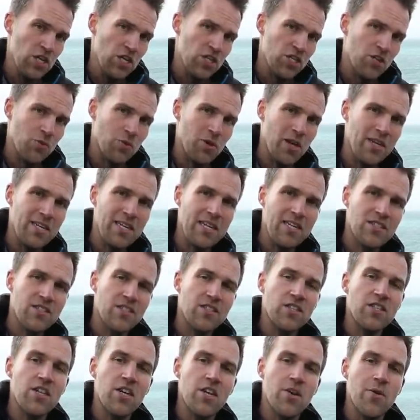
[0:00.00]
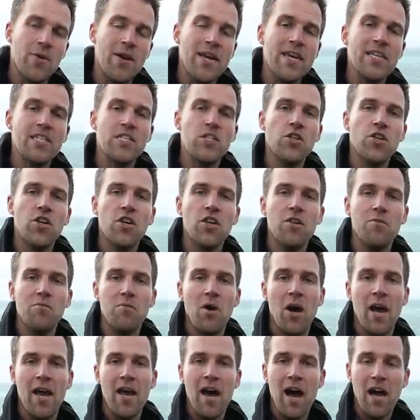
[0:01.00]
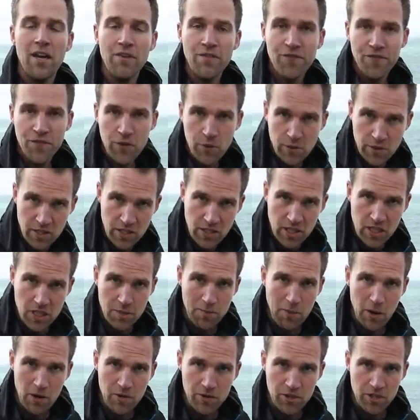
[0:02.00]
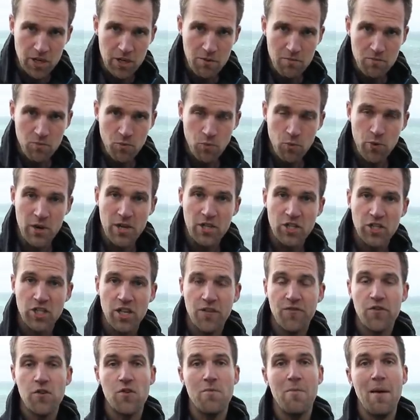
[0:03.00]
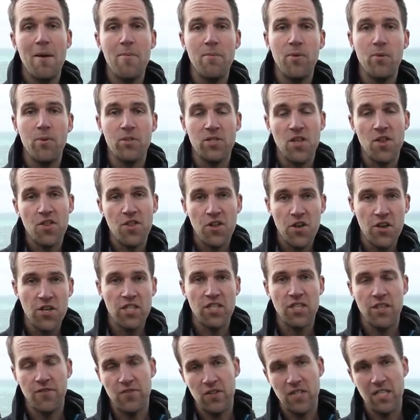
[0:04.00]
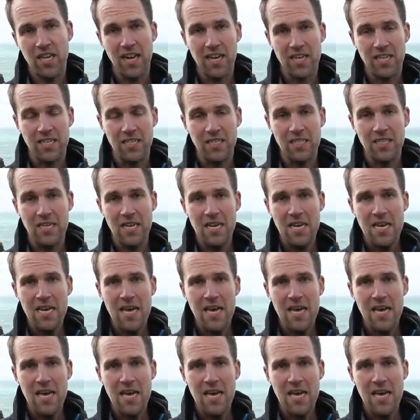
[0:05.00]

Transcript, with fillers: So what I need to do is look at my unfiltered exposure, which if you remember was a 30th of a second,